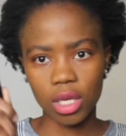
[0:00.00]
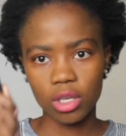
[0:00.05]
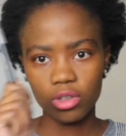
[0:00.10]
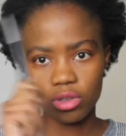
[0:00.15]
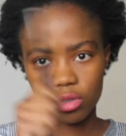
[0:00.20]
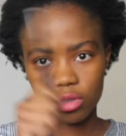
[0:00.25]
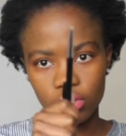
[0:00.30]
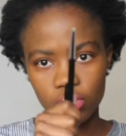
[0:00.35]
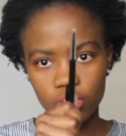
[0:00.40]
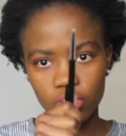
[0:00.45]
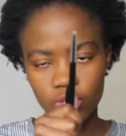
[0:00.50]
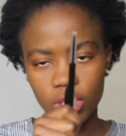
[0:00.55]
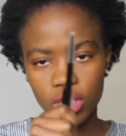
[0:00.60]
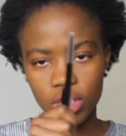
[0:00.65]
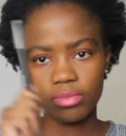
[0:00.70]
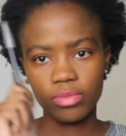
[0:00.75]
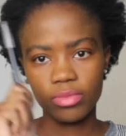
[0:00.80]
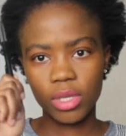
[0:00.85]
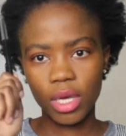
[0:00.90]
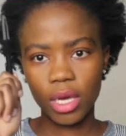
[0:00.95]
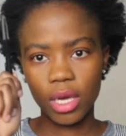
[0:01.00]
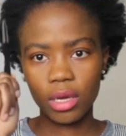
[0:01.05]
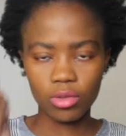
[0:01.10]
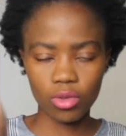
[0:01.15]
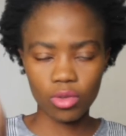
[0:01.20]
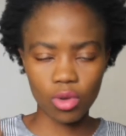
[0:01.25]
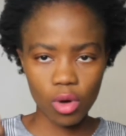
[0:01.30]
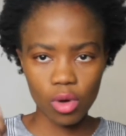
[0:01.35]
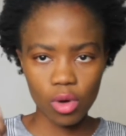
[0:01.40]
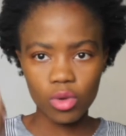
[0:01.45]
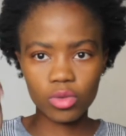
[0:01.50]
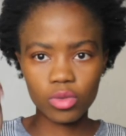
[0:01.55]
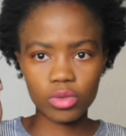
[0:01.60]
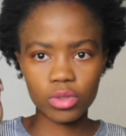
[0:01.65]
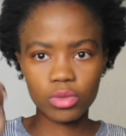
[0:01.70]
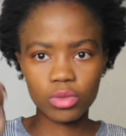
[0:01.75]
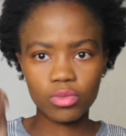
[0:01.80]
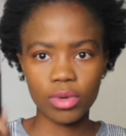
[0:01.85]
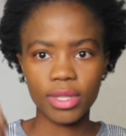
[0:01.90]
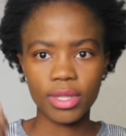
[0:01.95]
are just dreams and
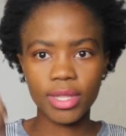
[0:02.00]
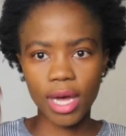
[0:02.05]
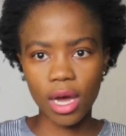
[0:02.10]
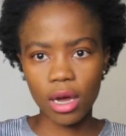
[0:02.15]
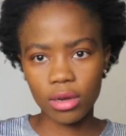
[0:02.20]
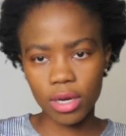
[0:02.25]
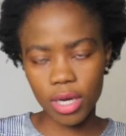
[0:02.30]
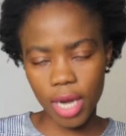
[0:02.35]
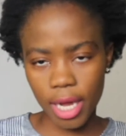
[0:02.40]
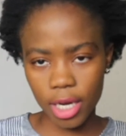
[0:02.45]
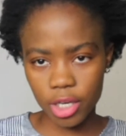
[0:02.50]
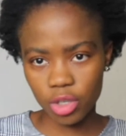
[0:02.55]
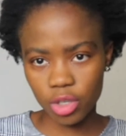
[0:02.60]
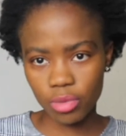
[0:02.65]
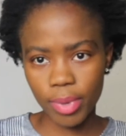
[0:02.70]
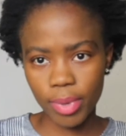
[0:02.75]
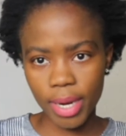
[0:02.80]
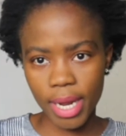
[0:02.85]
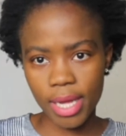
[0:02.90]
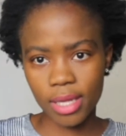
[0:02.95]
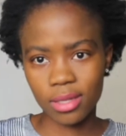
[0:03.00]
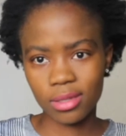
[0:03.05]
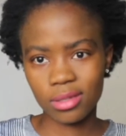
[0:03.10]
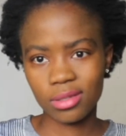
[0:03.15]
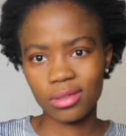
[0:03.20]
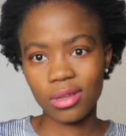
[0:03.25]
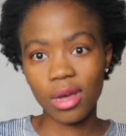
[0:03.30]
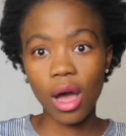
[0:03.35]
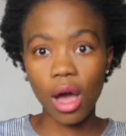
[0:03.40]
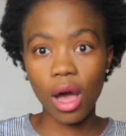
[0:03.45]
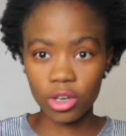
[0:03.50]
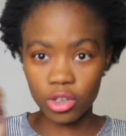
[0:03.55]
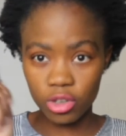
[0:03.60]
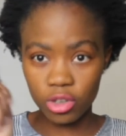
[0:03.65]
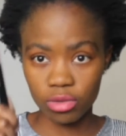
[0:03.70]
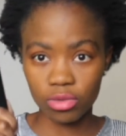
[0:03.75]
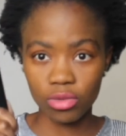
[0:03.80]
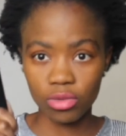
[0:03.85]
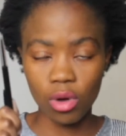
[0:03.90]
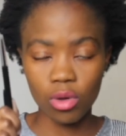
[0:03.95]
goals without action plans are
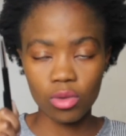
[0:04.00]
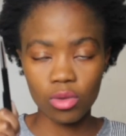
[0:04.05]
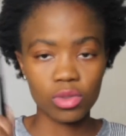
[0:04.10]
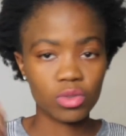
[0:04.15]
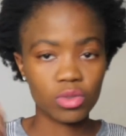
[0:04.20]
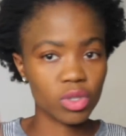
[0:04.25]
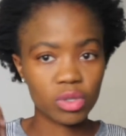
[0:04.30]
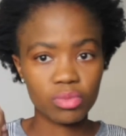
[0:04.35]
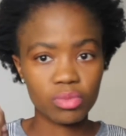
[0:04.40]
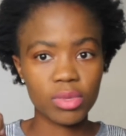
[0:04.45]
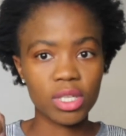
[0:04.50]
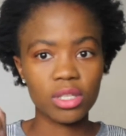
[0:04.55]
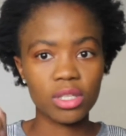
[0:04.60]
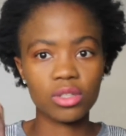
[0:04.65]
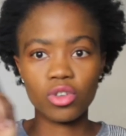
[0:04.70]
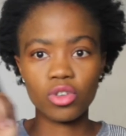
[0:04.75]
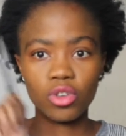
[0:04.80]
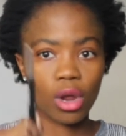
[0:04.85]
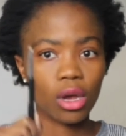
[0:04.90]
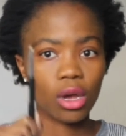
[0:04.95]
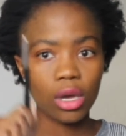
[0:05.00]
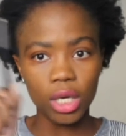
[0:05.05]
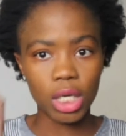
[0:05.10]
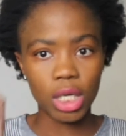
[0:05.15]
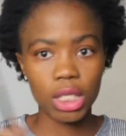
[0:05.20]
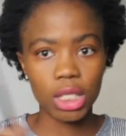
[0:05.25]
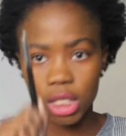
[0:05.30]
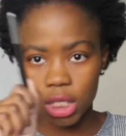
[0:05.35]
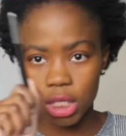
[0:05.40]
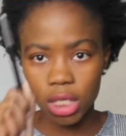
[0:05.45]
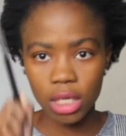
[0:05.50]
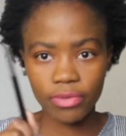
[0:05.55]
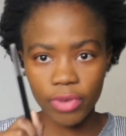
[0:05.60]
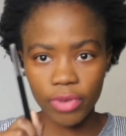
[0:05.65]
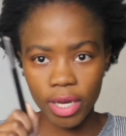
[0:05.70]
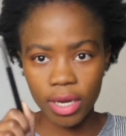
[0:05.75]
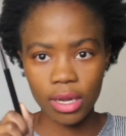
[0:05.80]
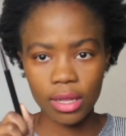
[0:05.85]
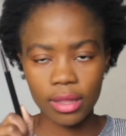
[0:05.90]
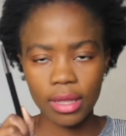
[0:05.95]
just goals which means you're not going to achieve
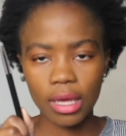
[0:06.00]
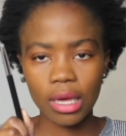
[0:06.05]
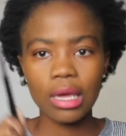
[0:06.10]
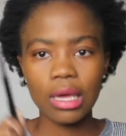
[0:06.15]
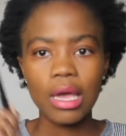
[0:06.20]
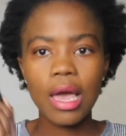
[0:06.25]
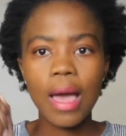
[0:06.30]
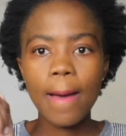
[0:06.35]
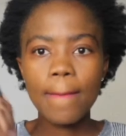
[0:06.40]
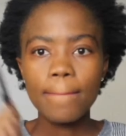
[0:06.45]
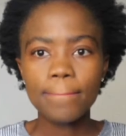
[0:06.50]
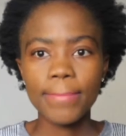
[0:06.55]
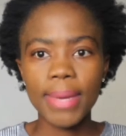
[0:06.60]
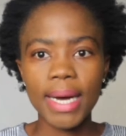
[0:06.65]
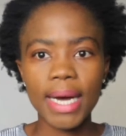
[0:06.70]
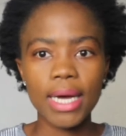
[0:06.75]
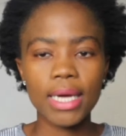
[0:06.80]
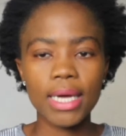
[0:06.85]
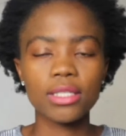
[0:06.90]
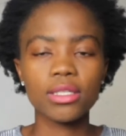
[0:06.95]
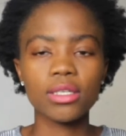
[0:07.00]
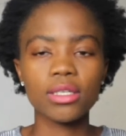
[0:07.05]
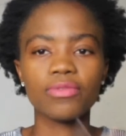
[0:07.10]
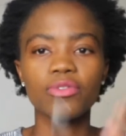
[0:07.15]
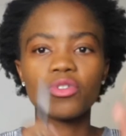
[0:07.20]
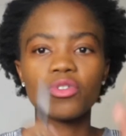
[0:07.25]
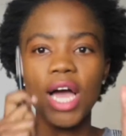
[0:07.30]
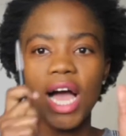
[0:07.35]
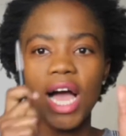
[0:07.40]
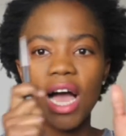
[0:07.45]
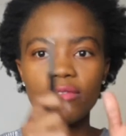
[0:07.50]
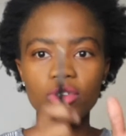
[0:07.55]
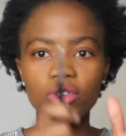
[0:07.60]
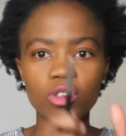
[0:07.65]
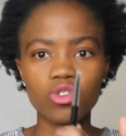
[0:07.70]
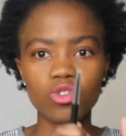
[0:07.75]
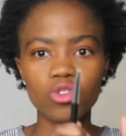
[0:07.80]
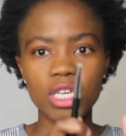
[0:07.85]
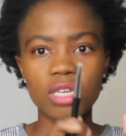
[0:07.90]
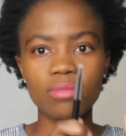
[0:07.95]
anything but if you have
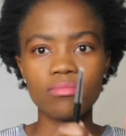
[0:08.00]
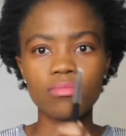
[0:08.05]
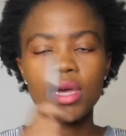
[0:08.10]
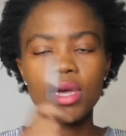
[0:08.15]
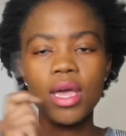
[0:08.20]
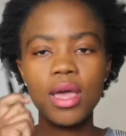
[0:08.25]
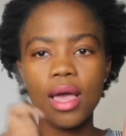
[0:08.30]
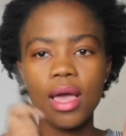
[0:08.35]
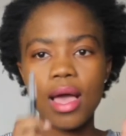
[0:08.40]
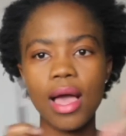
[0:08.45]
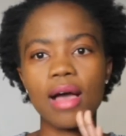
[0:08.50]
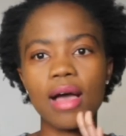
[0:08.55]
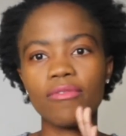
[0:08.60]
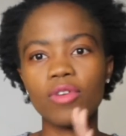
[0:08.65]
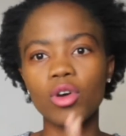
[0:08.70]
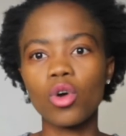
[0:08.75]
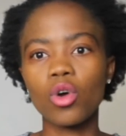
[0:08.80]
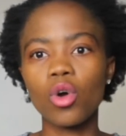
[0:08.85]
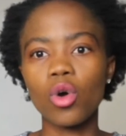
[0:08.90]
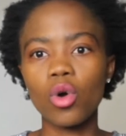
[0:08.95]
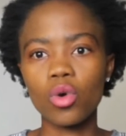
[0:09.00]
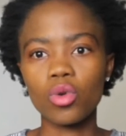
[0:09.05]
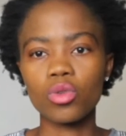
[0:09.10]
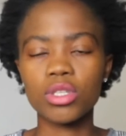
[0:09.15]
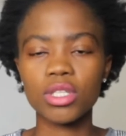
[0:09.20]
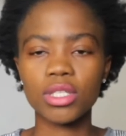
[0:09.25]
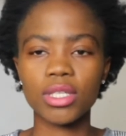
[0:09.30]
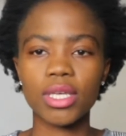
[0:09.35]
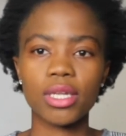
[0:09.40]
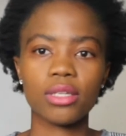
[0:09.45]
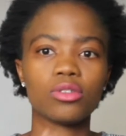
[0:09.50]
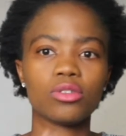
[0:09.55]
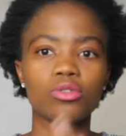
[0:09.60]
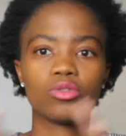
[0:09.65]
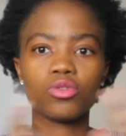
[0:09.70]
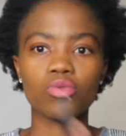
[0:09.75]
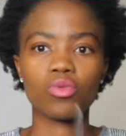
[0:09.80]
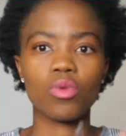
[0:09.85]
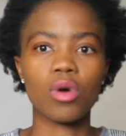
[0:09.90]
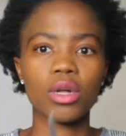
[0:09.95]
a dream have a goal set
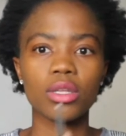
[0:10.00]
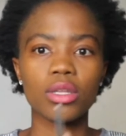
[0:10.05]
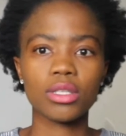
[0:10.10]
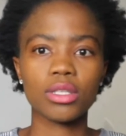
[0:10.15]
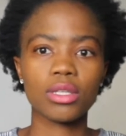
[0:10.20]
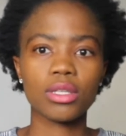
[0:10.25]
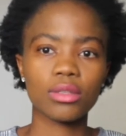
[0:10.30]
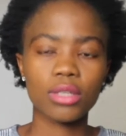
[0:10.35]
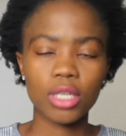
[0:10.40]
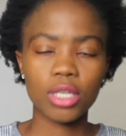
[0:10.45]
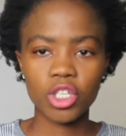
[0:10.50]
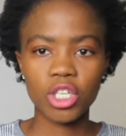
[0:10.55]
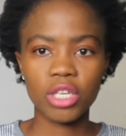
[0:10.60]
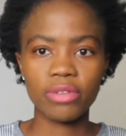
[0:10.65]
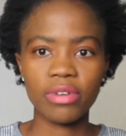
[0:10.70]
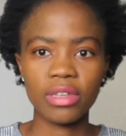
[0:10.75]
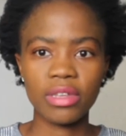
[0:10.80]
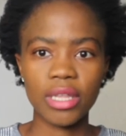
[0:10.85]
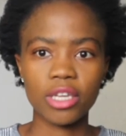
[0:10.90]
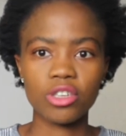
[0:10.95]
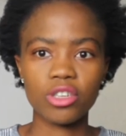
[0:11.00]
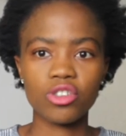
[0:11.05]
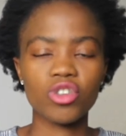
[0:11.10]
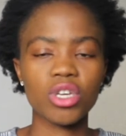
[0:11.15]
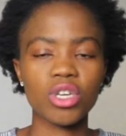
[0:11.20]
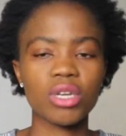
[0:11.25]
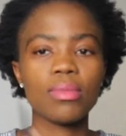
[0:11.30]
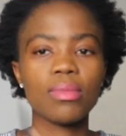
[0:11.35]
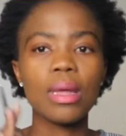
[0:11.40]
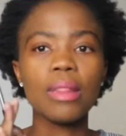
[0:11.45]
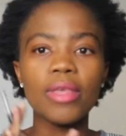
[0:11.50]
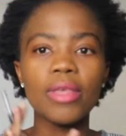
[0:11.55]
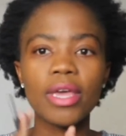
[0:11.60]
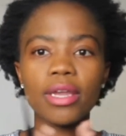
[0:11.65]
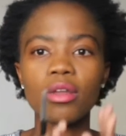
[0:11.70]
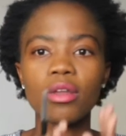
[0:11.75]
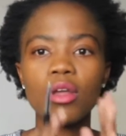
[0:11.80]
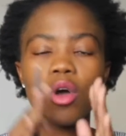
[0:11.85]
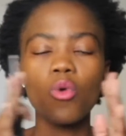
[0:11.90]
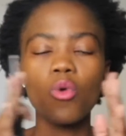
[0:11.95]
towards achieving that dream and then